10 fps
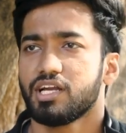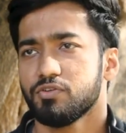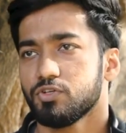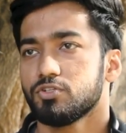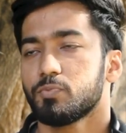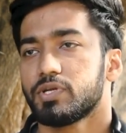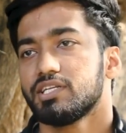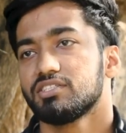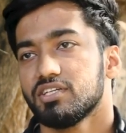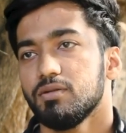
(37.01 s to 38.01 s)
That was also
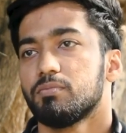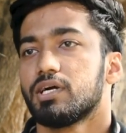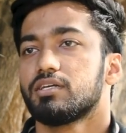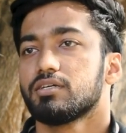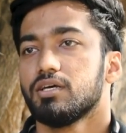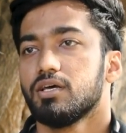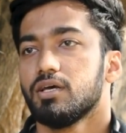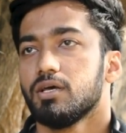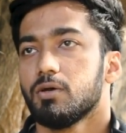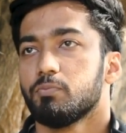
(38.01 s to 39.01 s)
pretty chill, but
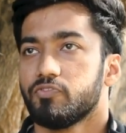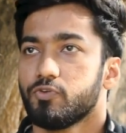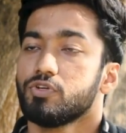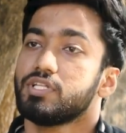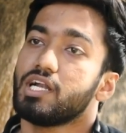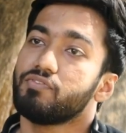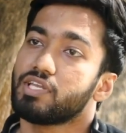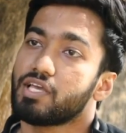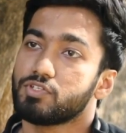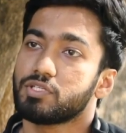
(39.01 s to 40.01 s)
before that,
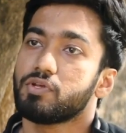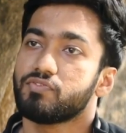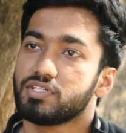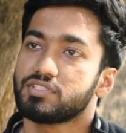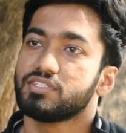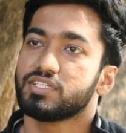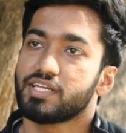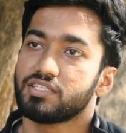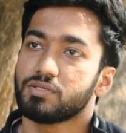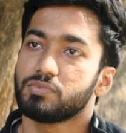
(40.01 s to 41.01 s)
when I was in my first and
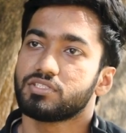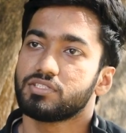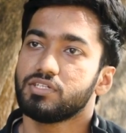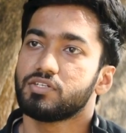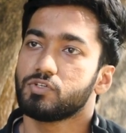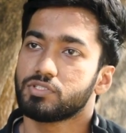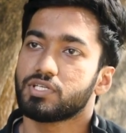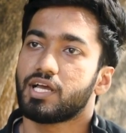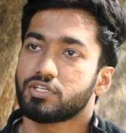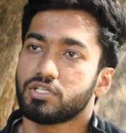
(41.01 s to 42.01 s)
second semester, it
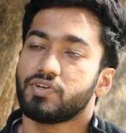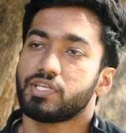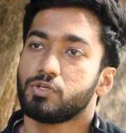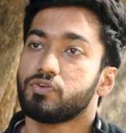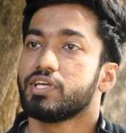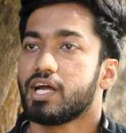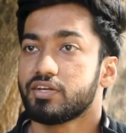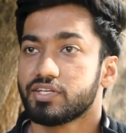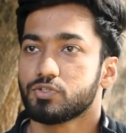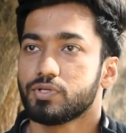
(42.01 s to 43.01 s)
was actually very good. We
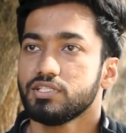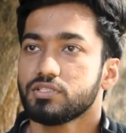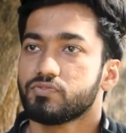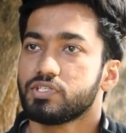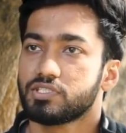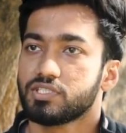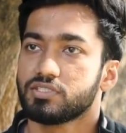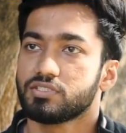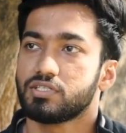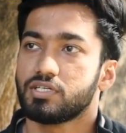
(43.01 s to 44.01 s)
had Resonance, which
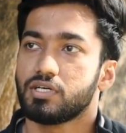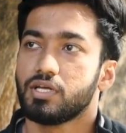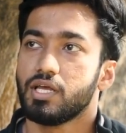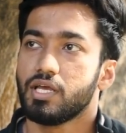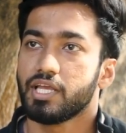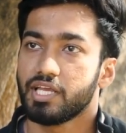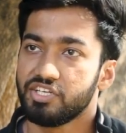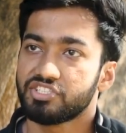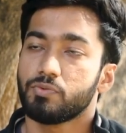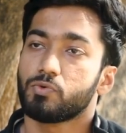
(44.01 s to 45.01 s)
is the
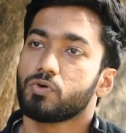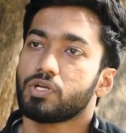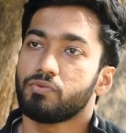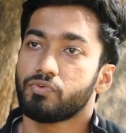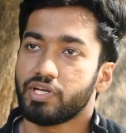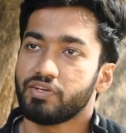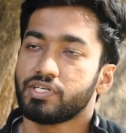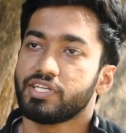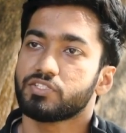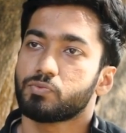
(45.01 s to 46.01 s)
initial program,
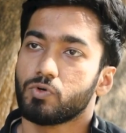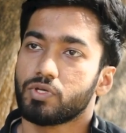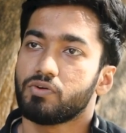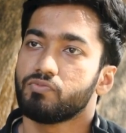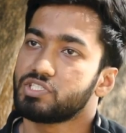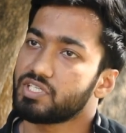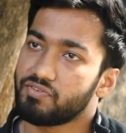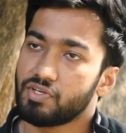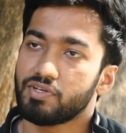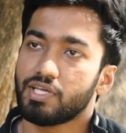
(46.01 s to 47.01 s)
21 days program, which
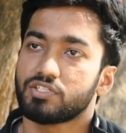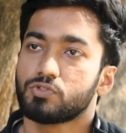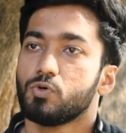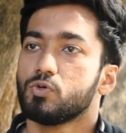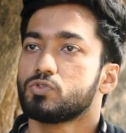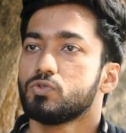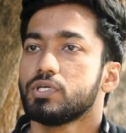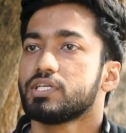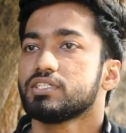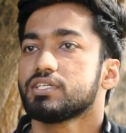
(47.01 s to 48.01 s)
everyone has to go
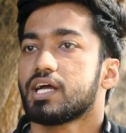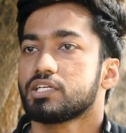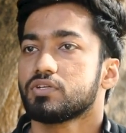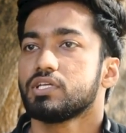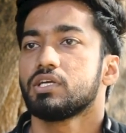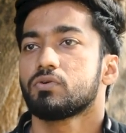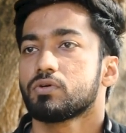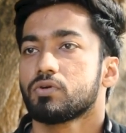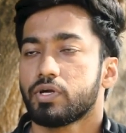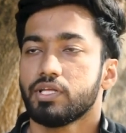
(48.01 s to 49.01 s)
through. It is actually
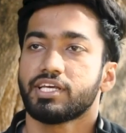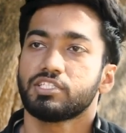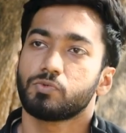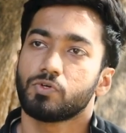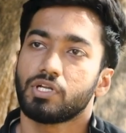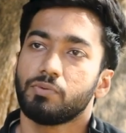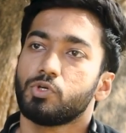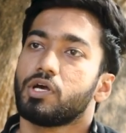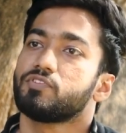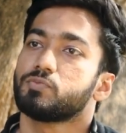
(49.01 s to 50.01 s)
quite a nice
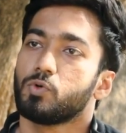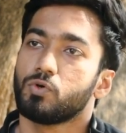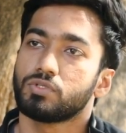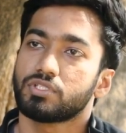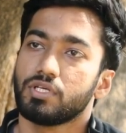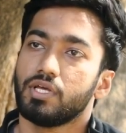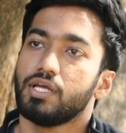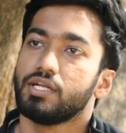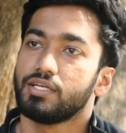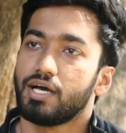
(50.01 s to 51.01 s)
program. You have sports,
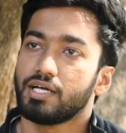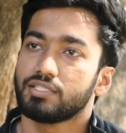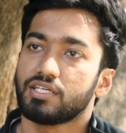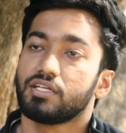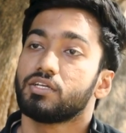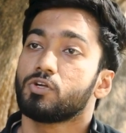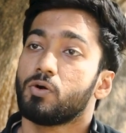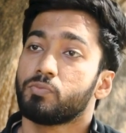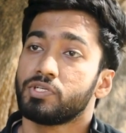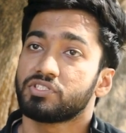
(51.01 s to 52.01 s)
dance, and other
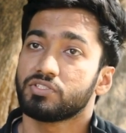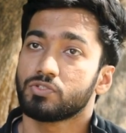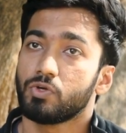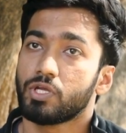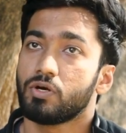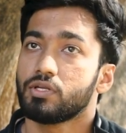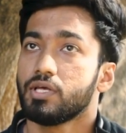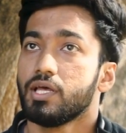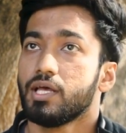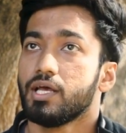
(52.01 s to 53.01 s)
competitions going
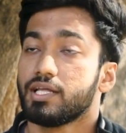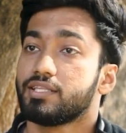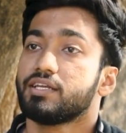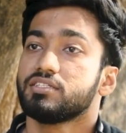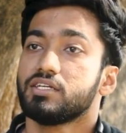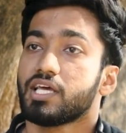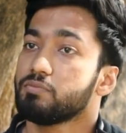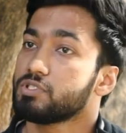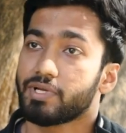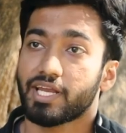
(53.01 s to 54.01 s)
on. And that is the
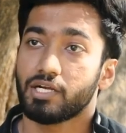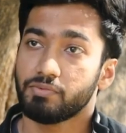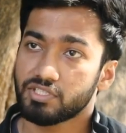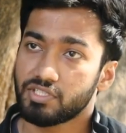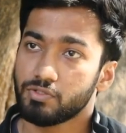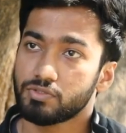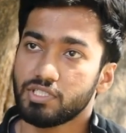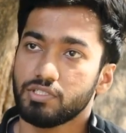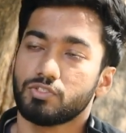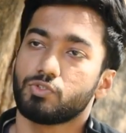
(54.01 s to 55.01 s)
time when academics nahi
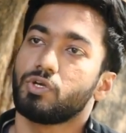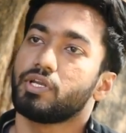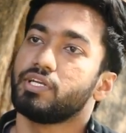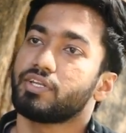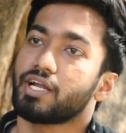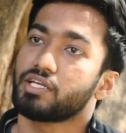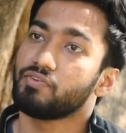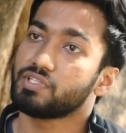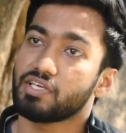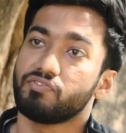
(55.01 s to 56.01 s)
hote, so you are
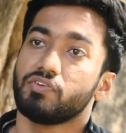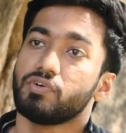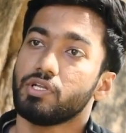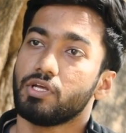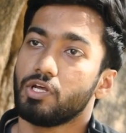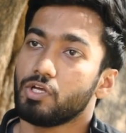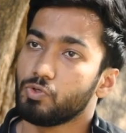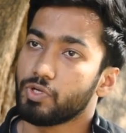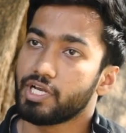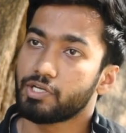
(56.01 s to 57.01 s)
interacting with everyone.
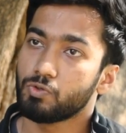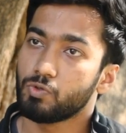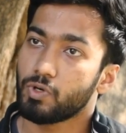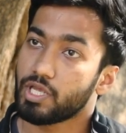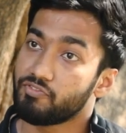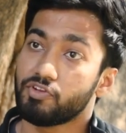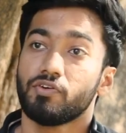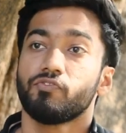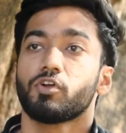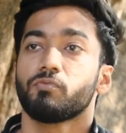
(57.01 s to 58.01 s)
You get to know
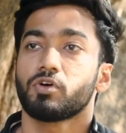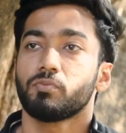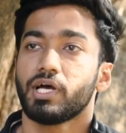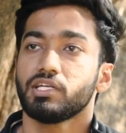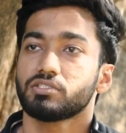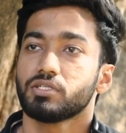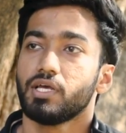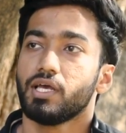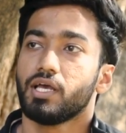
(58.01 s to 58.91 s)
everyone from your batch.